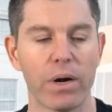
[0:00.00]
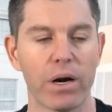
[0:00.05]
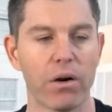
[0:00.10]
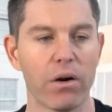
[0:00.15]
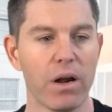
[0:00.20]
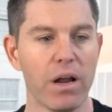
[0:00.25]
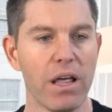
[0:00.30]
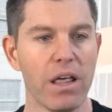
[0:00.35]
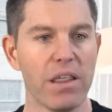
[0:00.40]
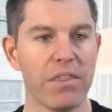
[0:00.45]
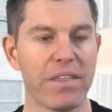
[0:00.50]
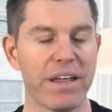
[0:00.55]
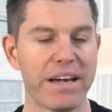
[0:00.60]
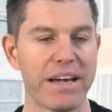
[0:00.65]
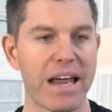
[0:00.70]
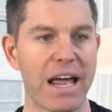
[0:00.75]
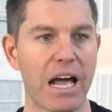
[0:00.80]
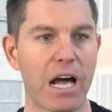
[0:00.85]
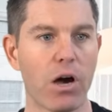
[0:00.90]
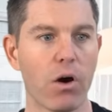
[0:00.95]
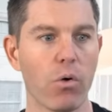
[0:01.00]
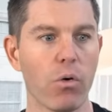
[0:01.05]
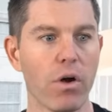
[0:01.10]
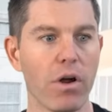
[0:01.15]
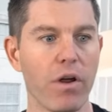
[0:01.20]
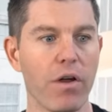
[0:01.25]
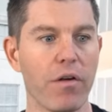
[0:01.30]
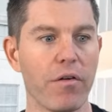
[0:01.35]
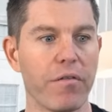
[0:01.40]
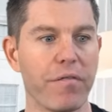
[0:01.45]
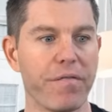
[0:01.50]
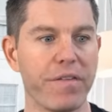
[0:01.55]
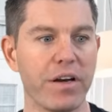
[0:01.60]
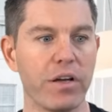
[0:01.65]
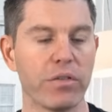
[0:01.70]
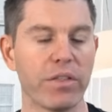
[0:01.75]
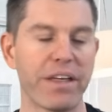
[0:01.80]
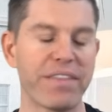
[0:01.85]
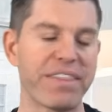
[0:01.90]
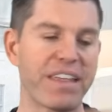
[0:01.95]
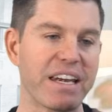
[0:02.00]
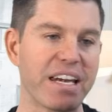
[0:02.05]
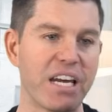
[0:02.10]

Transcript: where they now feel that they